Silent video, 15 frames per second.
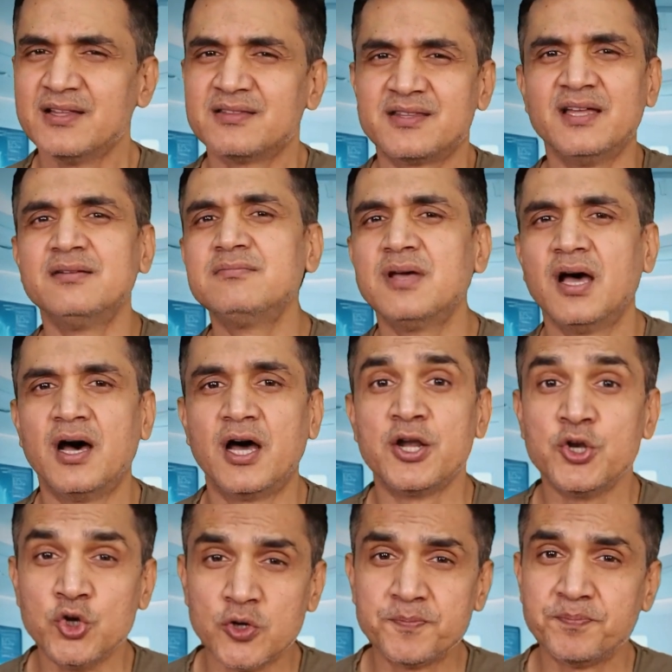Then
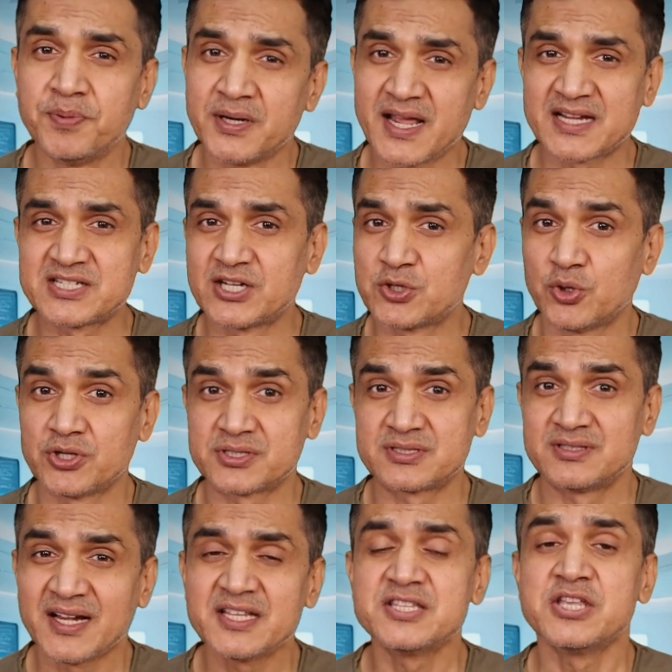no per action
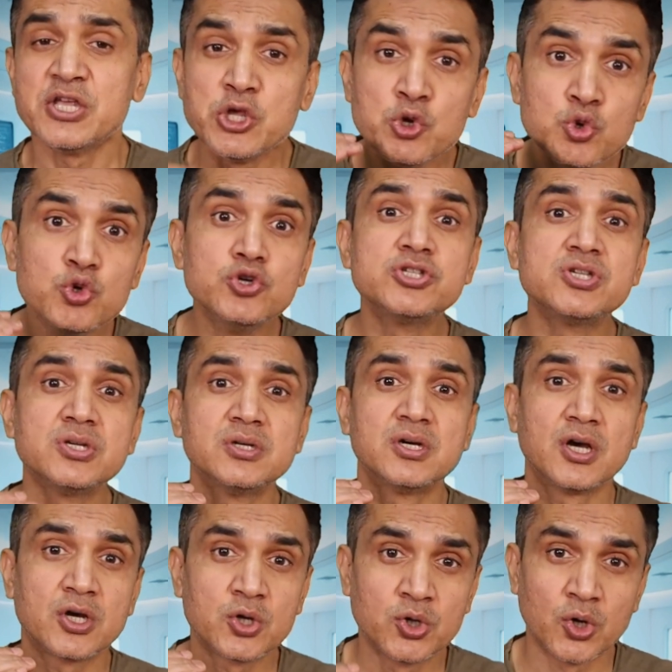cost. That is huge
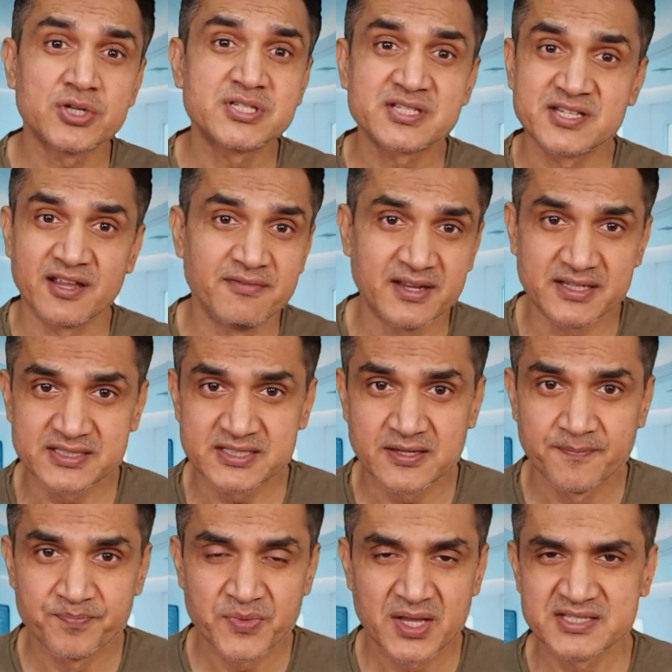cost savings.
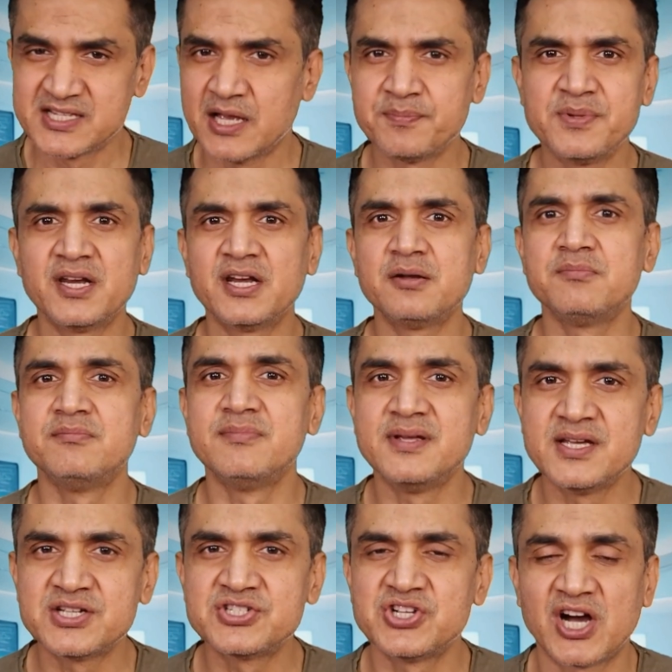Zapier and
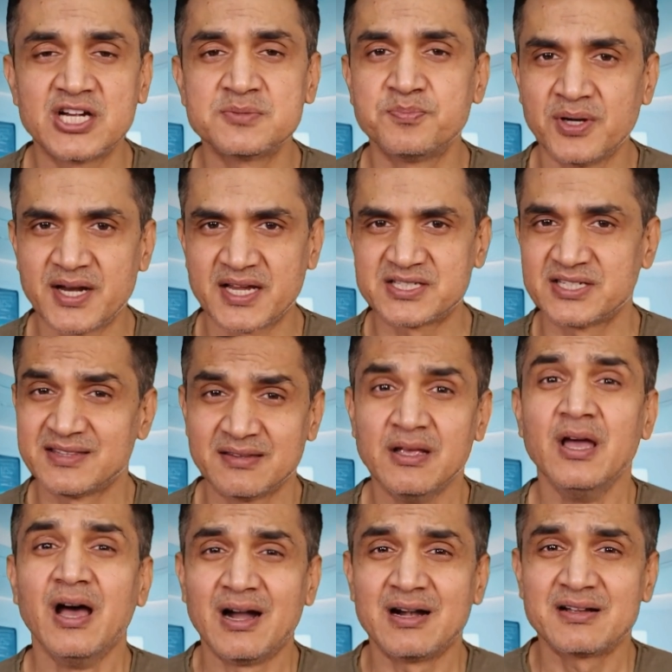Make charge per action
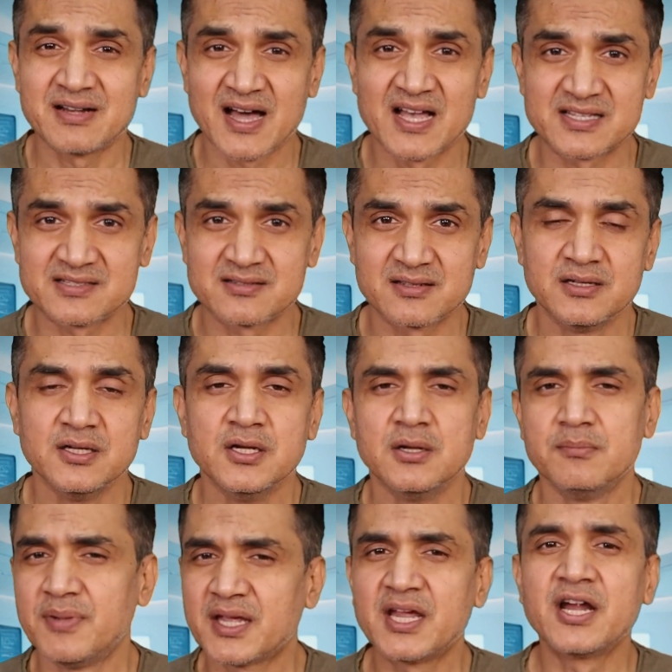task,
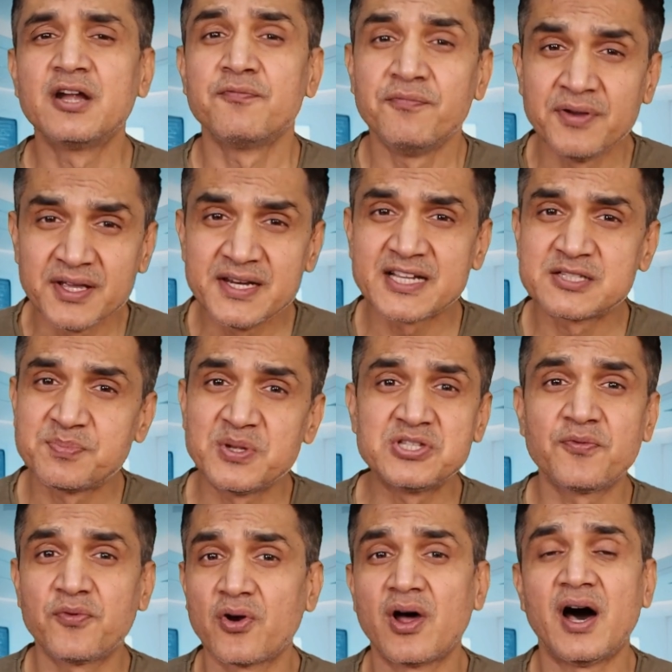making it very
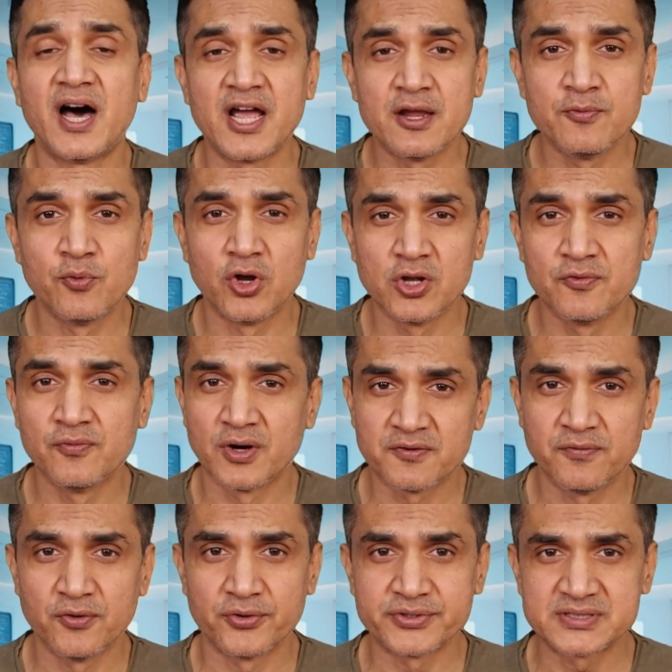expensive for high volume
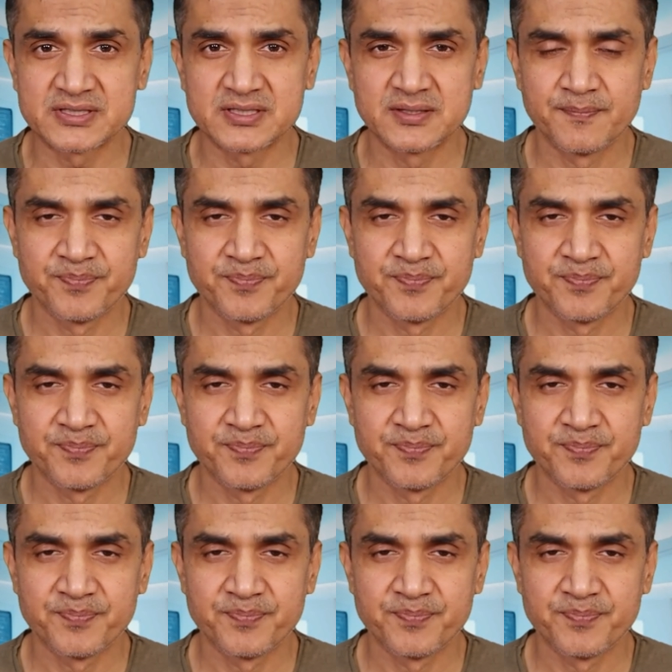workflows.